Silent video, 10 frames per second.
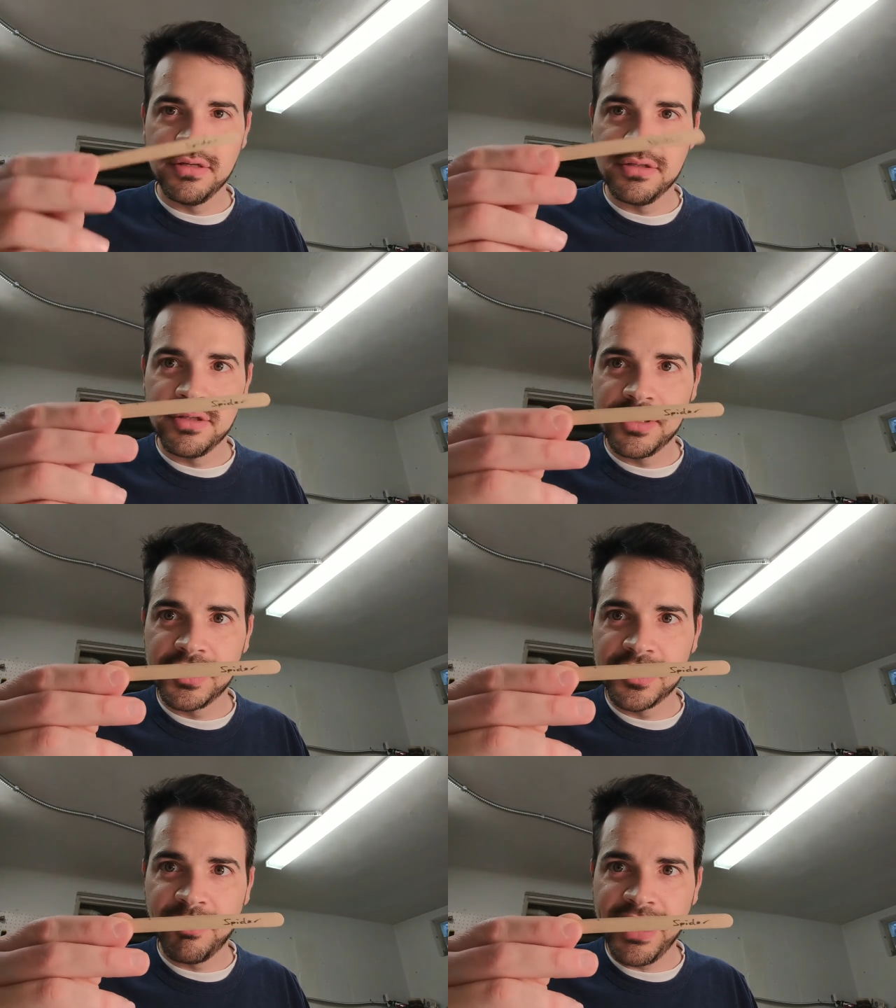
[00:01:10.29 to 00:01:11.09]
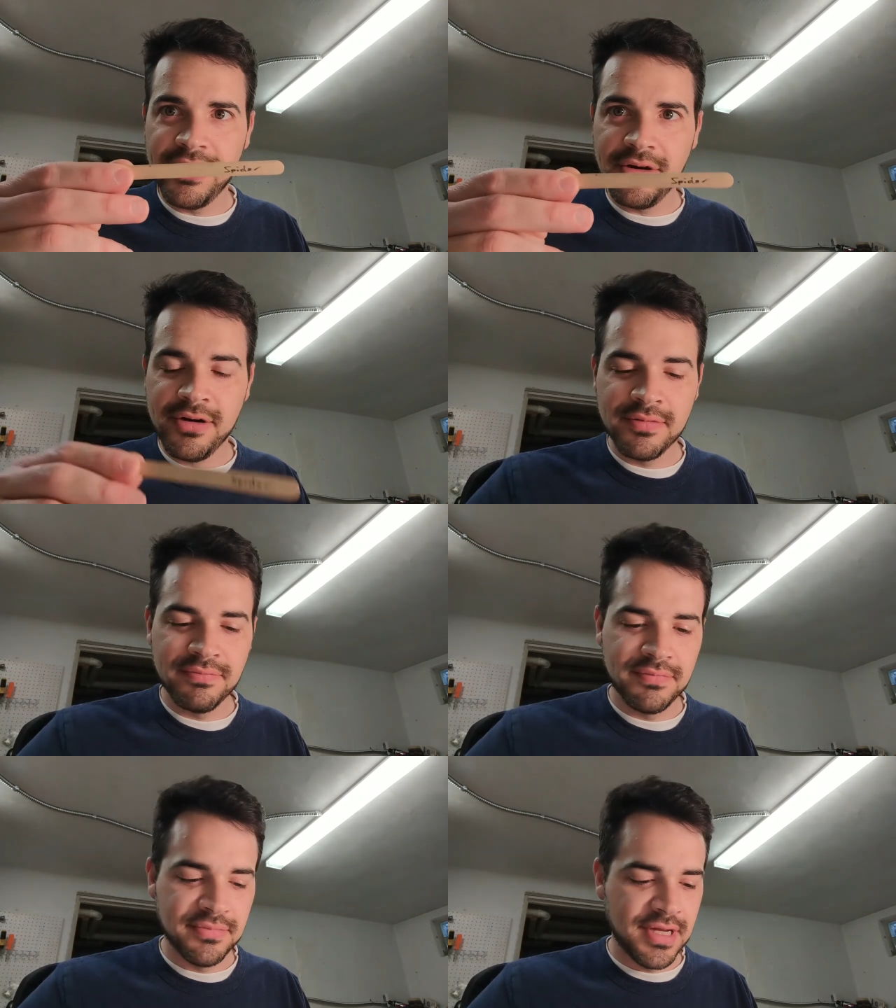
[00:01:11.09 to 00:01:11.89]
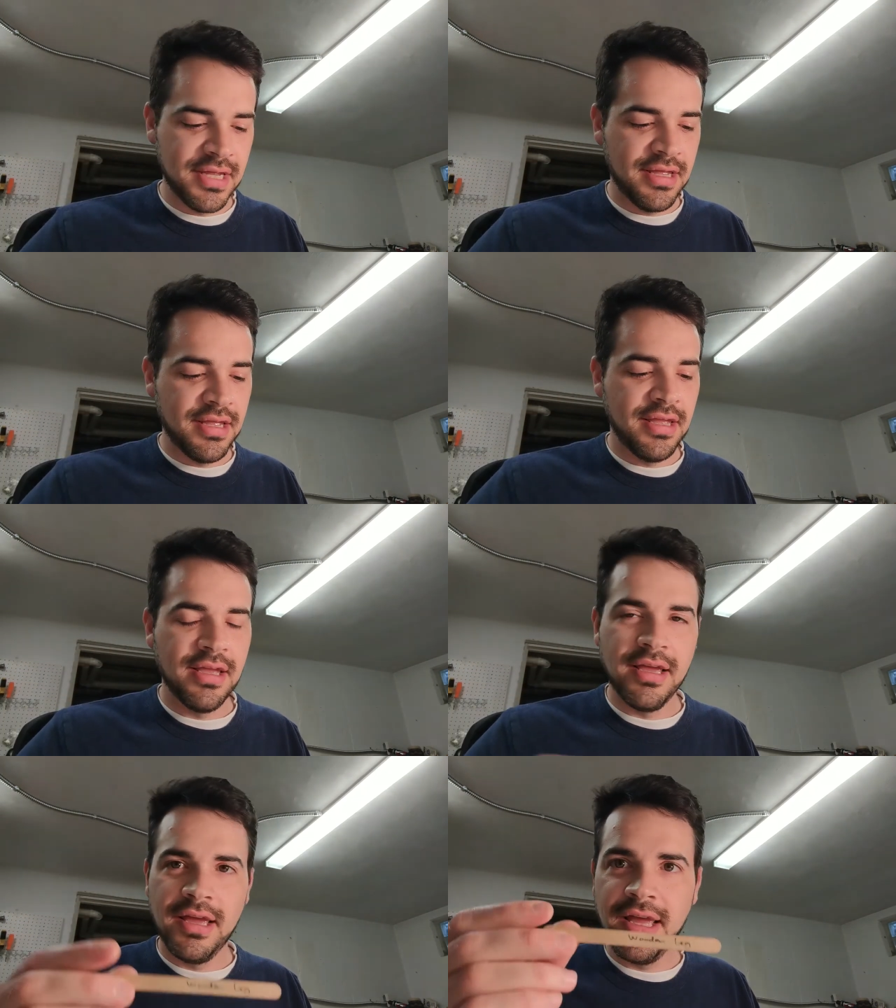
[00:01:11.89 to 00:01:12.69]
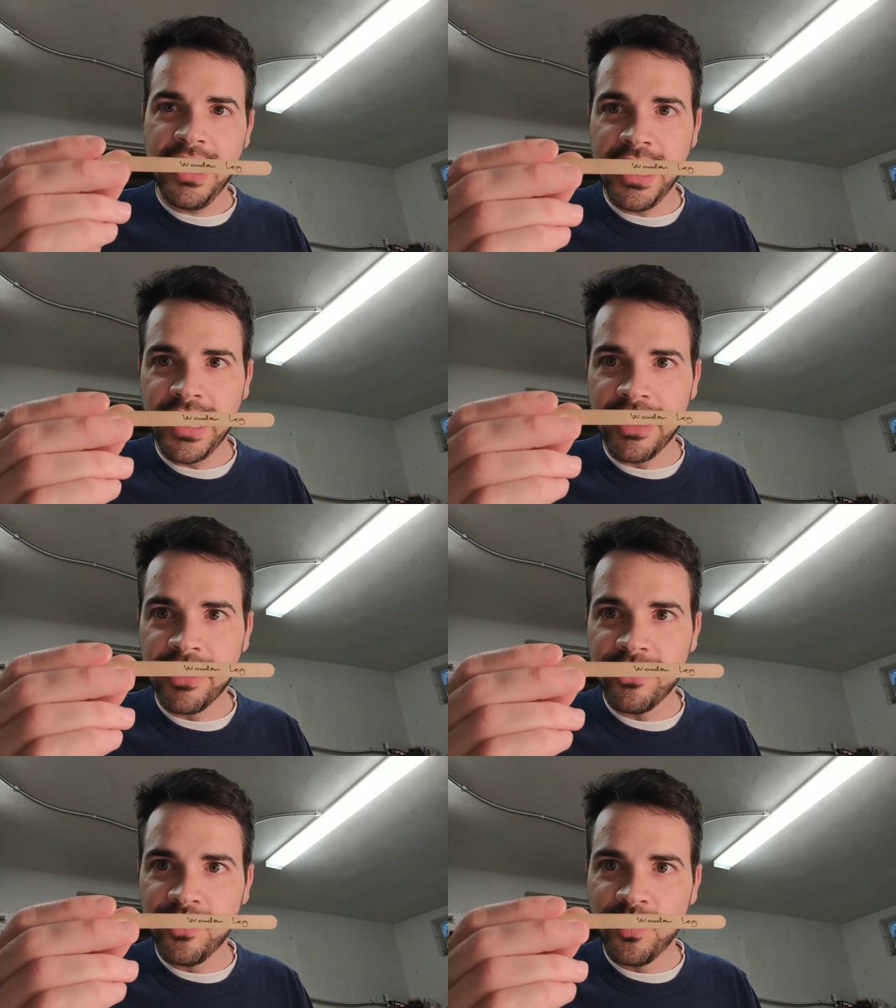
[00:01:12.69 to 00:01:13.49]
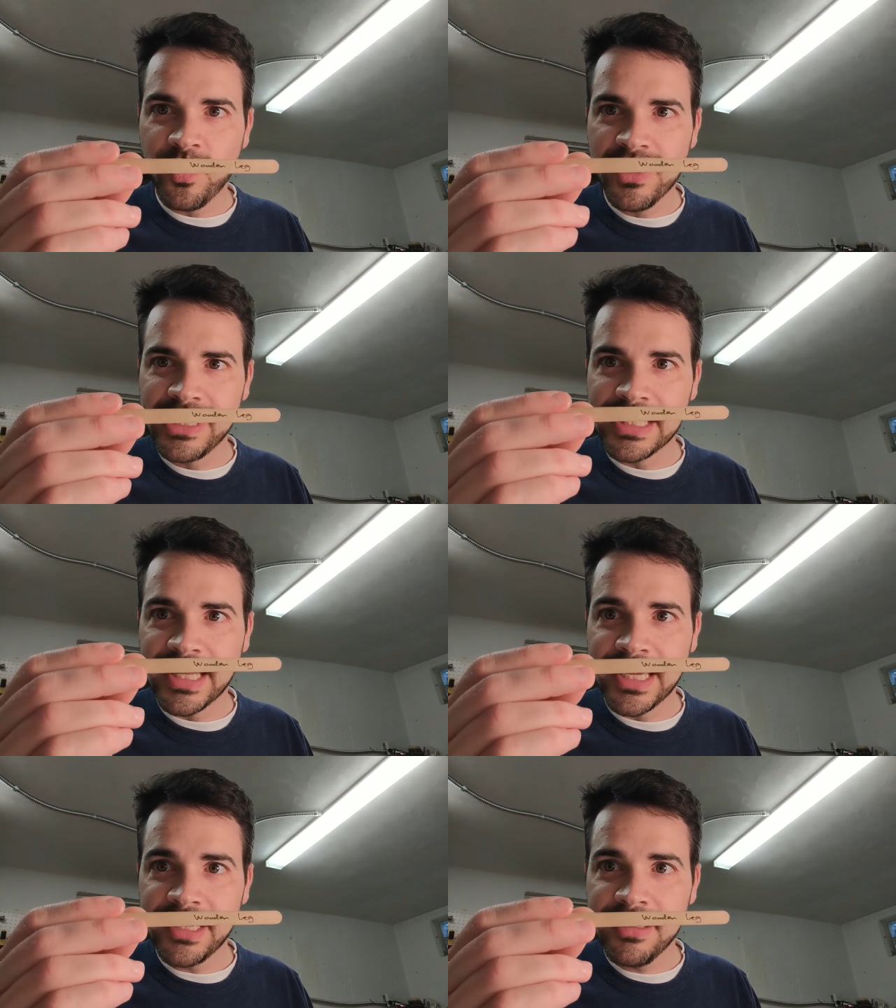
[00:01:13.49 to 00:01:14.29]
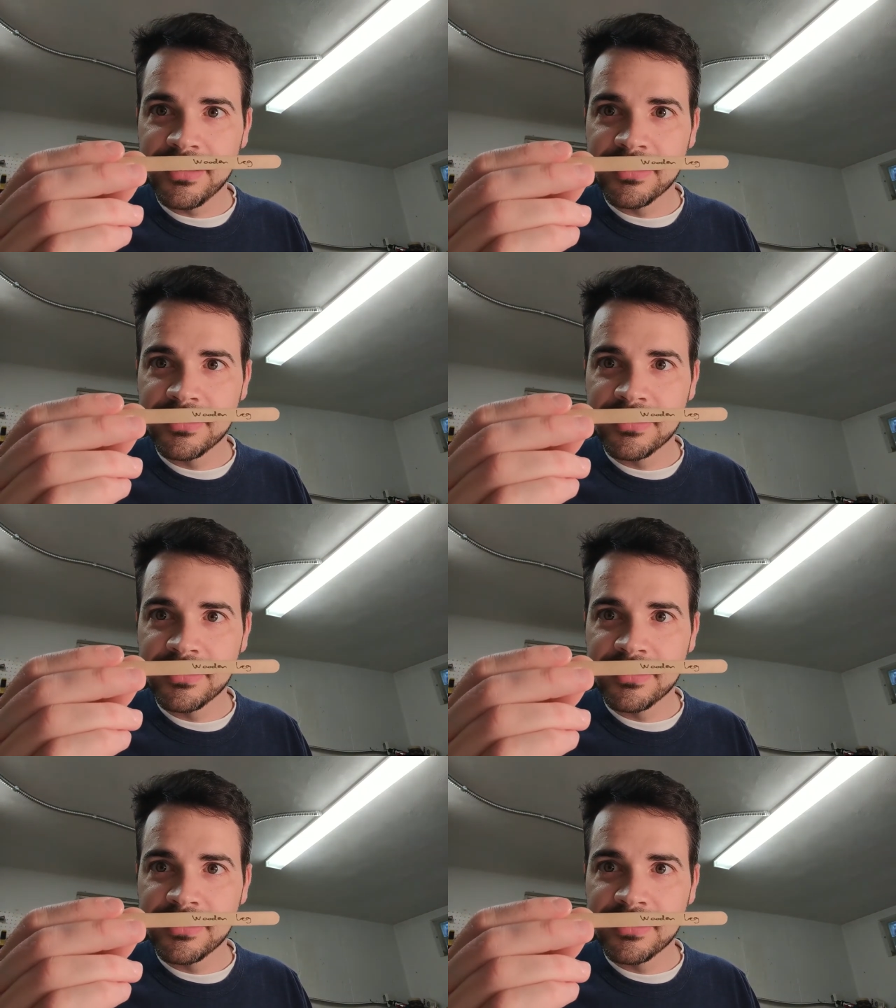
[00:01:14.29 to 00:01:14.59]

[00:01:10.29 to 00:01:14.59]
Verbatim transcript: Spider, and Wooden Leg.